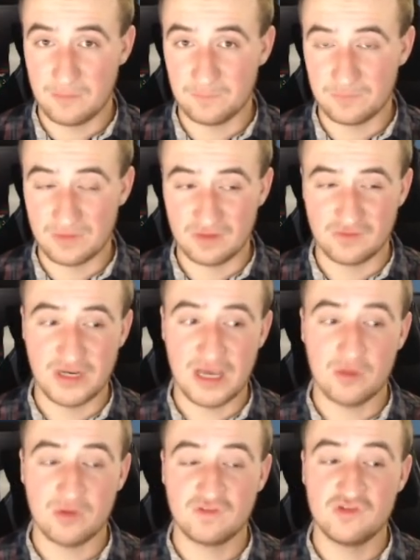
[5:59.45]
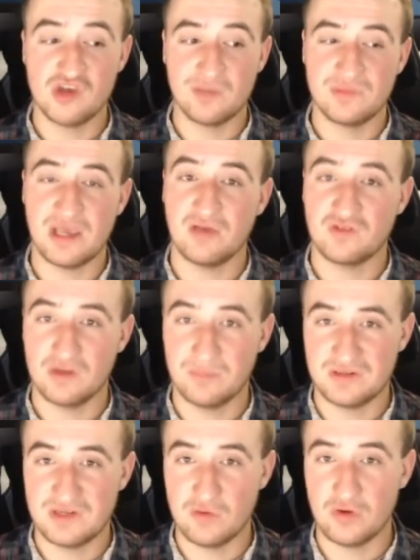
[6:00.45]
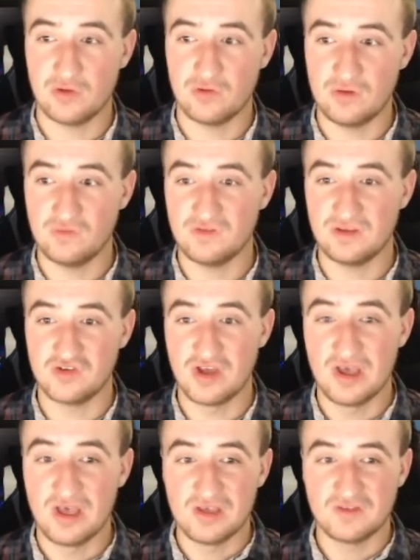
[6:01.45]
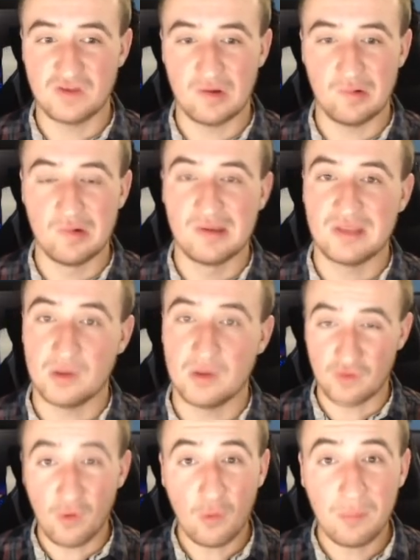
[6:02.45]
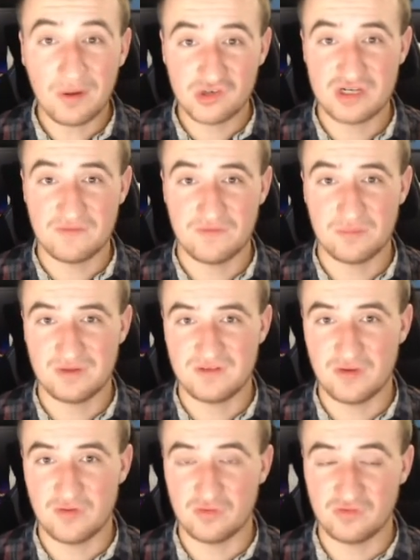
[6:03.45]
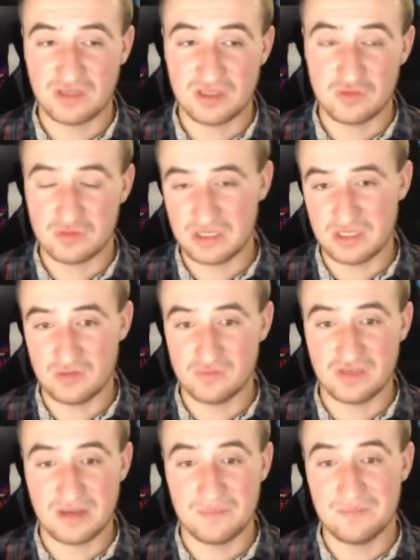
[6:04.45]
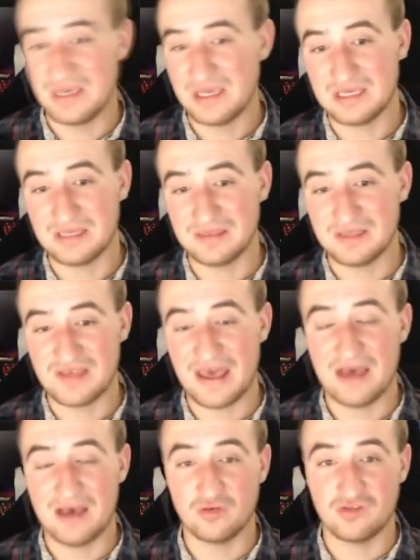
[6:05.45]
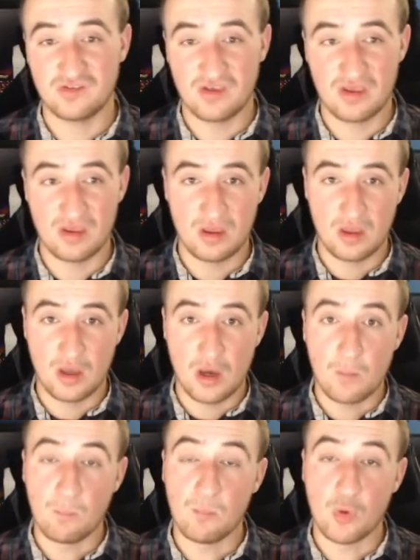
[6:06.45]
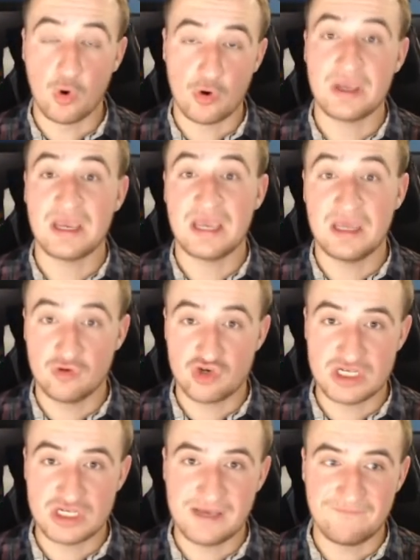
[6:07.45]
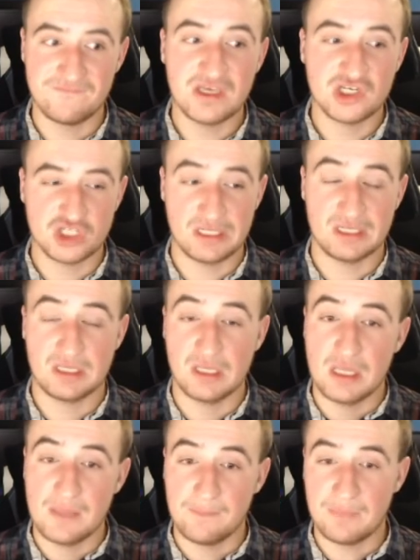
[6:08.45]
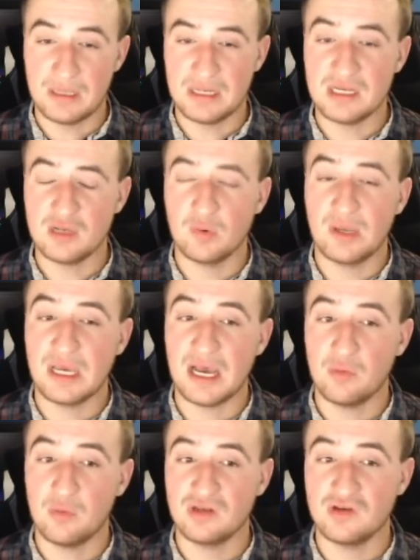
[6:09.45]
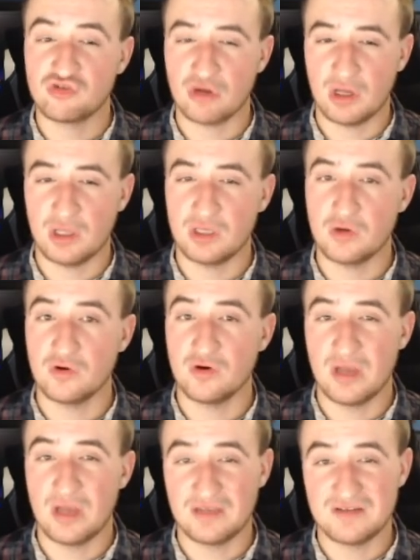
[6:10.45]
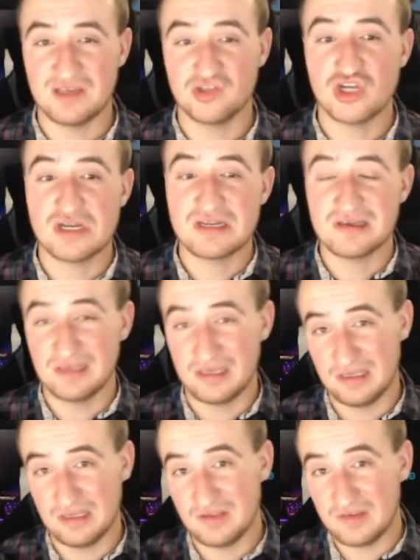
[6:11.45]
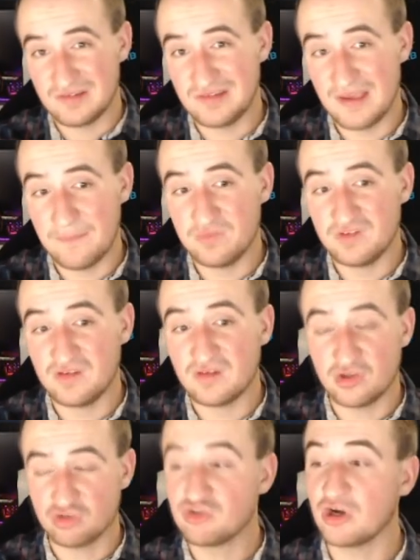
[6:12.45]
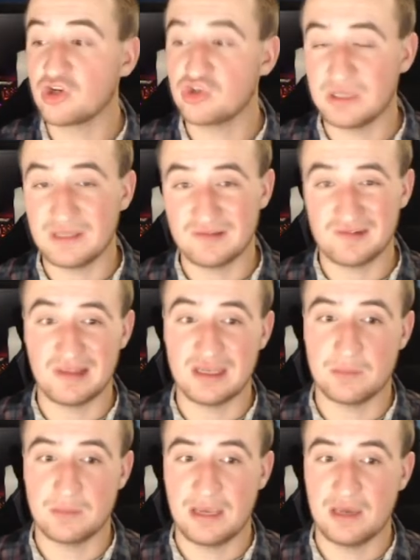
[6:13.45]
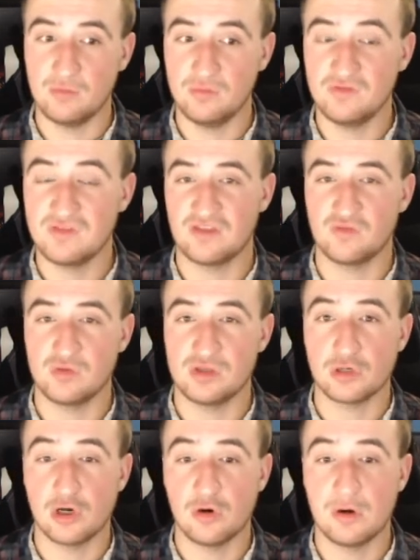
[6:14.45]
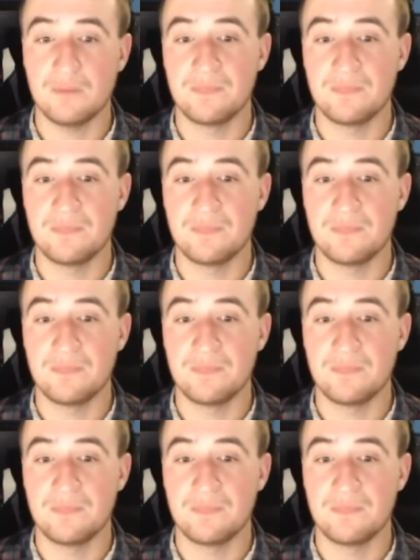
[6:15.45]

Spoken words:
So now let's jump down to the material usage. So there is bunch of different materials that you can use in making this house more energy efficient. But anyway, I wanted to draw your attention to the SIPs, the structurally insulated panels, that's what you call them.